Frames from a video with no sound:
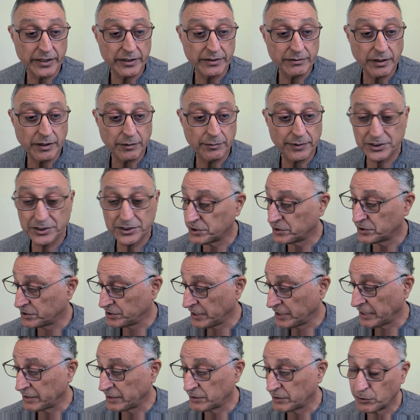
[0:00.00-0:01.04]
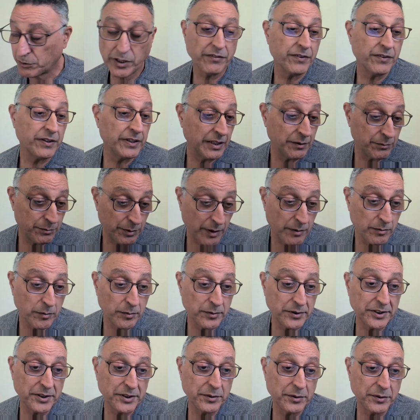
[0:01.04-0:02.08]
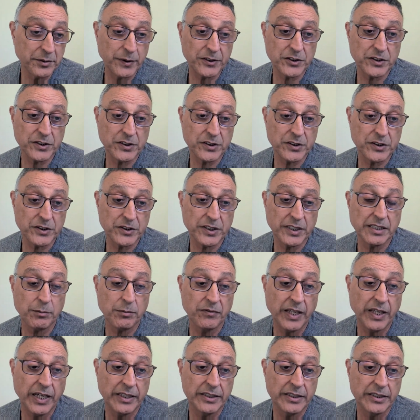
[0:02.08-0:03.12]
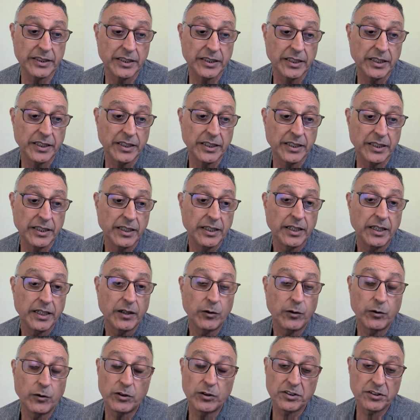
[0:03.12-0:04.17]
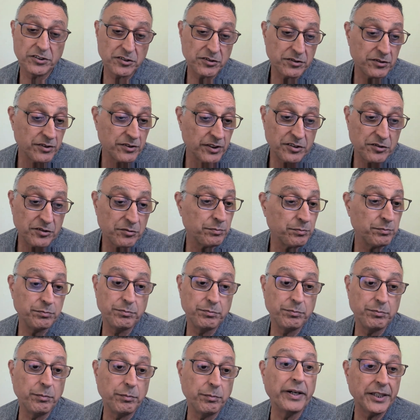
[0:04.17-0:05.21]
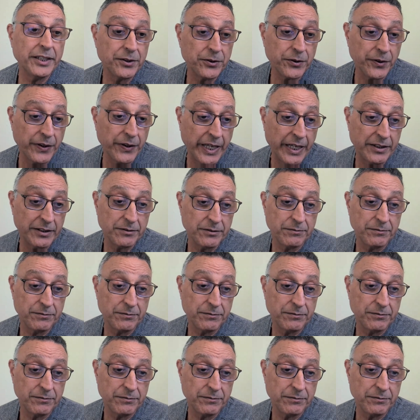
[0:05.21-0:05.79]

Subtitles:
I mentioned she had grief and then probably depression on top of that, or it's spun into that.